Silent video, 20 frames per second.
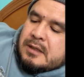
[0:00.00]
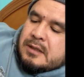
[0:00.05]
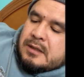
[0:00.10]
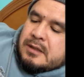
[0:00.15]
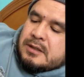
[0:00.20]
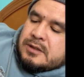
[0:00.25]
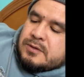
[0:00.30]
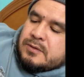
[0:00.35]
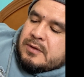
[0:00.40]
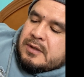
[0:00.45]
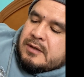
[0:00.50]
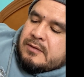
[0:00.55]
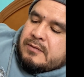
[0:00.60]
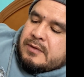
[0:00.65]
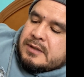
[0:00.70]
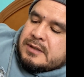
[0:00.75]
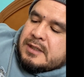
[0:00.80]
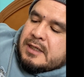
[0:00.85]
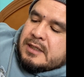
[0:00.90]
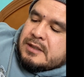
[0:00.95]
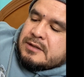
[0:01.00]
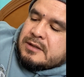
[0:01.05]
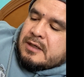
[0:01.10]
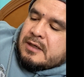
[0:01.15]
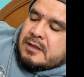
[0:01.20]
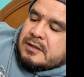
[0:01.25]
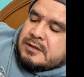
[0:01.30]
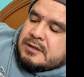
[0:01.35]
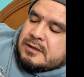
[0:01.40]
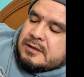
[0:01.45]
Each one of us has
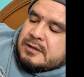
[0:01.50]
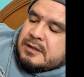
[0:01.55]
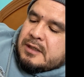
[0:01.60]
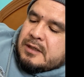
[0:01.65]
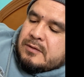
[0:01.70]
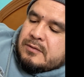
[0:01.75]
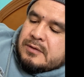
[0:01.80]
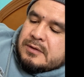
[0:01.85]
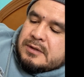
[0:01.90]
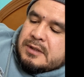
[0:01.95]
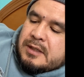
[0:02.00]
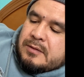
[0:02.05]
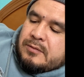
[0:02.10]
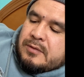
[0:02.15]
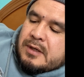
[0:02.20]
cause to think with deep